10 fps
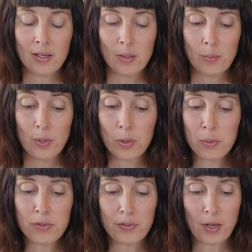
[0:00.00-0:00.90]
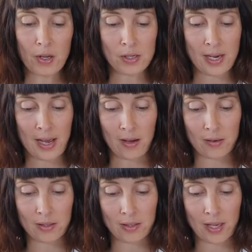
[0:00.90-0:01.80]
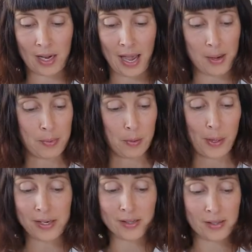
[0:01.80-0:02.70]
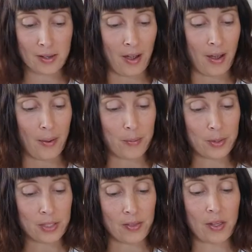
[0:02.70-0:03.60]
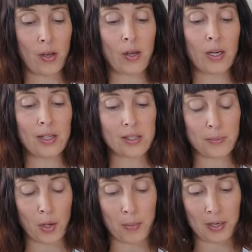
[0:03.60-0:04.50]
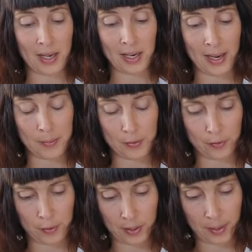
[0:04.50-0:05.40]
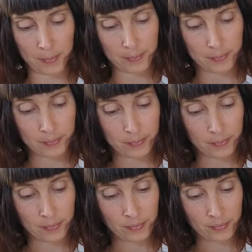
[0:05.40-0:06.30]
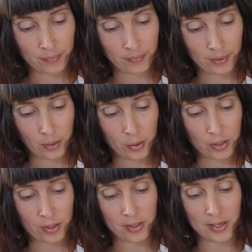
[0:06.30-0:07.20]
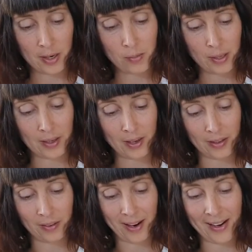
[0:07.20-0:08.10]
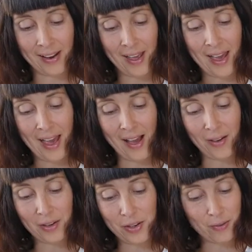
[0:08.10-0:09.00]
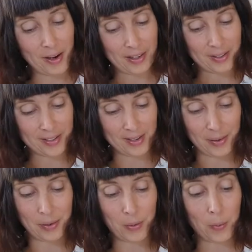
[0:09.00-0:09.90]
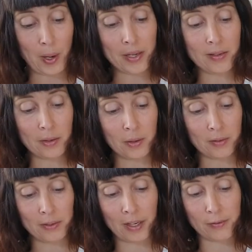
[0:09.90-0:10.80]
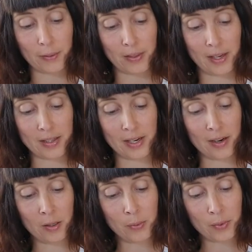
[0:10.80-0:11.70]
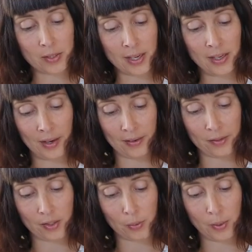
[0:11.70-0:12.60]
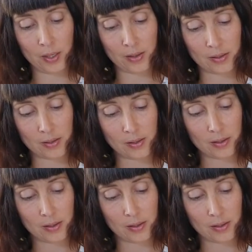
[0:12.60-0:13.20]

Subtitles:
But all were forgotten now, and I had but one desire, which at the earliest moment I laid before him. "Cushna, tell me," I cried, "how can you reconcile your one law of love with that terrible scene I have just witnessed?"